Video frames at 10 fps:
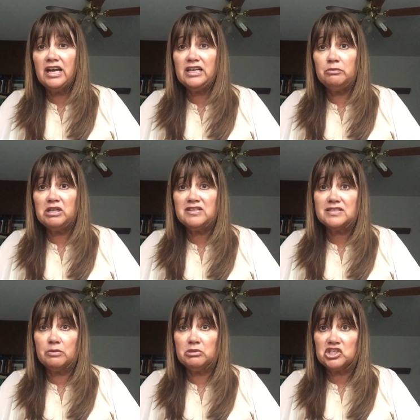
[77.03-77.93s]

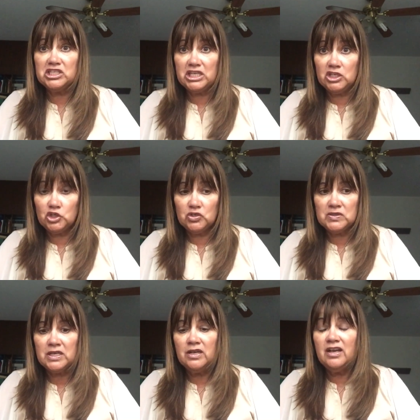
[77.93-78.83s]
animals and
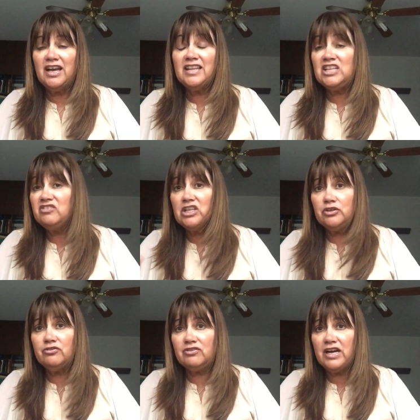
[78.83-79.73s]
vegetations. And if they
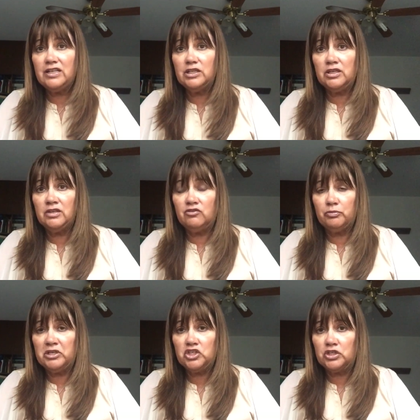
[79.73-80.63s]
don't find the
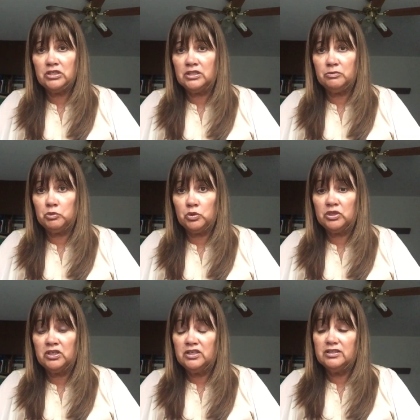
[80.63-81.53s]
information in the
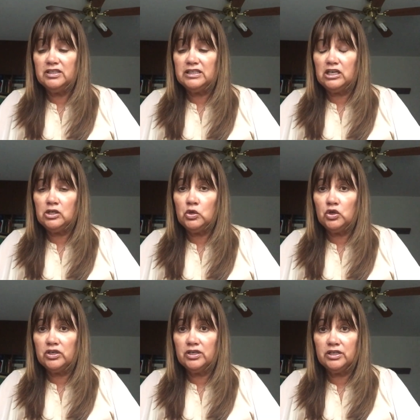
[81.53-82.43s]
book, they can
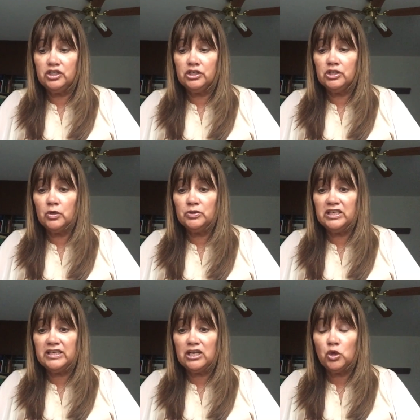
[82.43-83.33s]
look, you know,
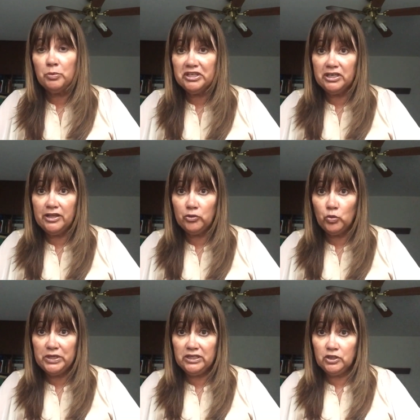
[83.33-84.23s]
they can open another
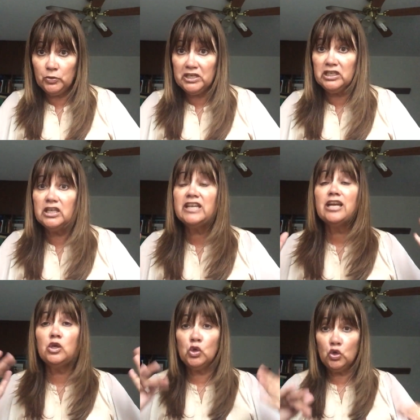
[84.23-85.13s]
window and they
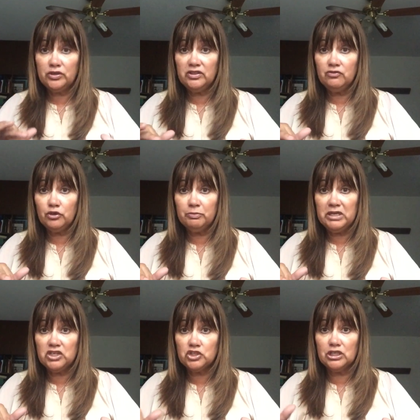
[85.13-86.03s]
can look the
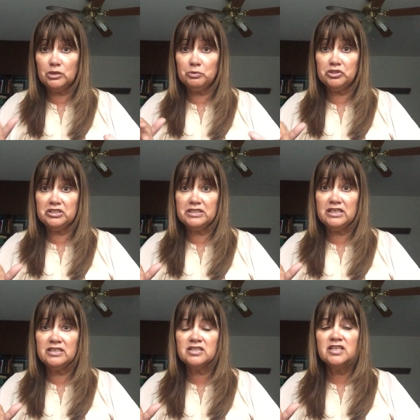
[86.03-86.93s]
information and put it
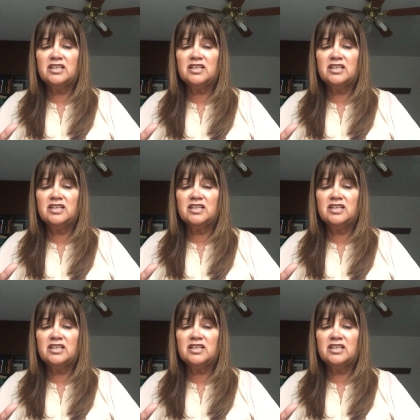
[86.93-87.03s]
there.